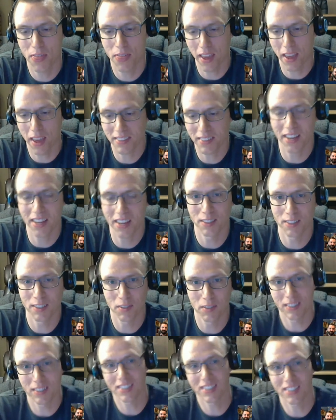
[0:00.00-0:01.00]
Dennis for at
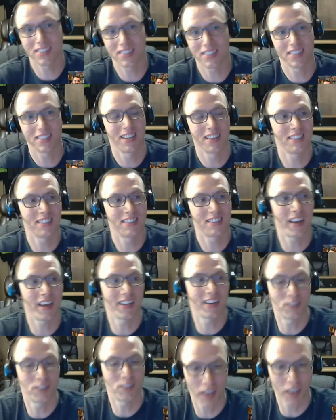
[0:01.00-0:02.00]
least taking a
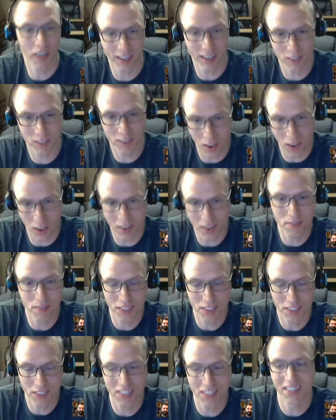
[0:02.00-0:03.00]
chance on a
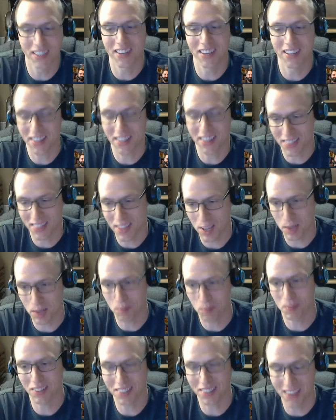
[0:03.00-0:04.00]
fishing
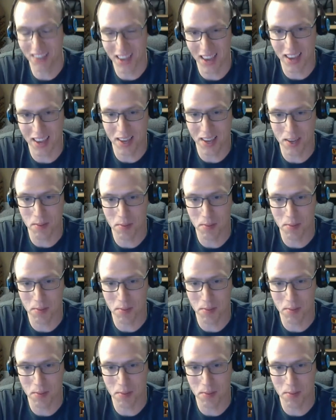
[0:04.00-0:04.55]
themed game,